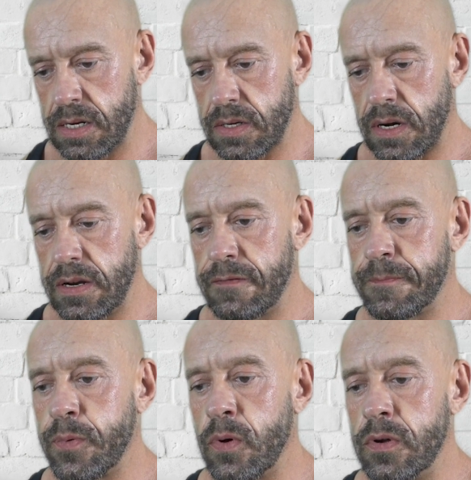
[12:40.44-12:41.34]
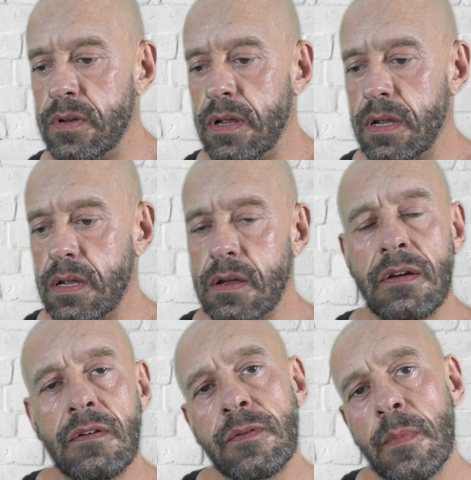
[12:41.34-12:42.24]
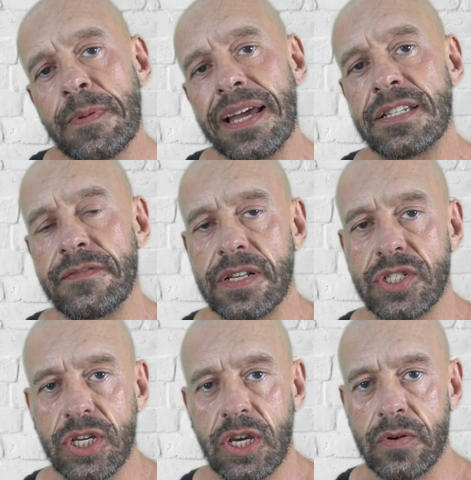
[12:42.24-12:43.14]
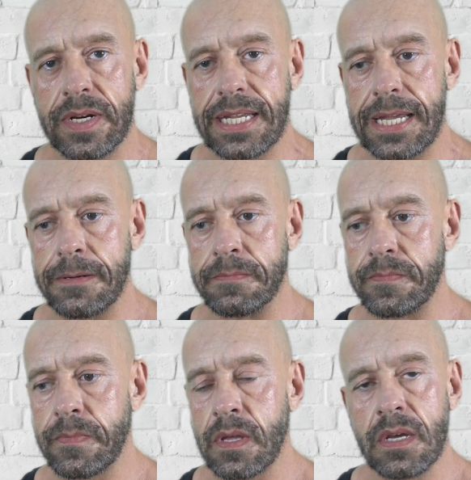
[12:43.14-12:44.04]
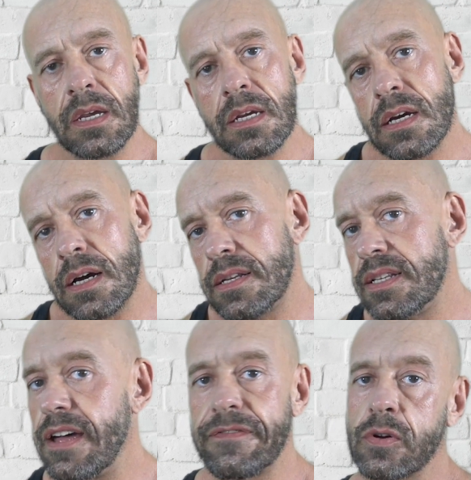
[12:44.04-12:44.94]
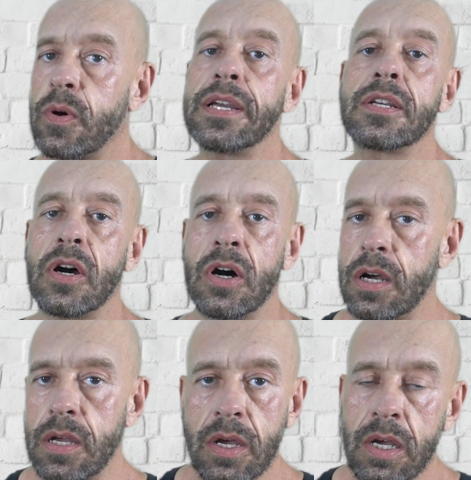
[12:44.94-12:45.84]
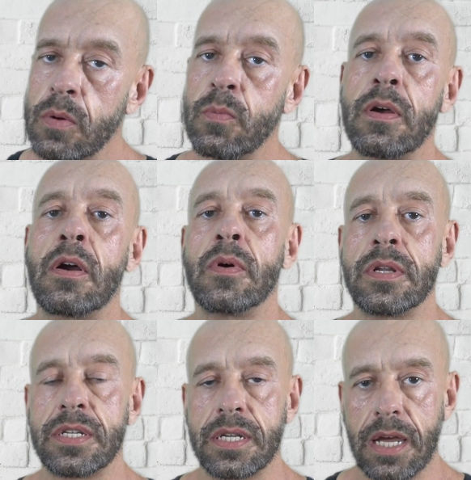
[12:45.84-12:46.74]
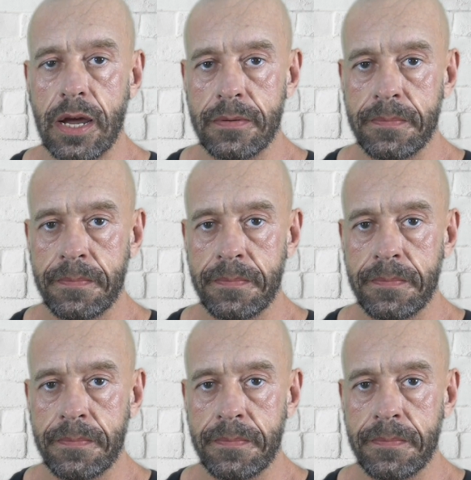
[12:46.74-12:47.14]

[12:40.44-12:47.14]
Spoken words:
kind of born from a place of insecurity, never quite got where I wanted to go.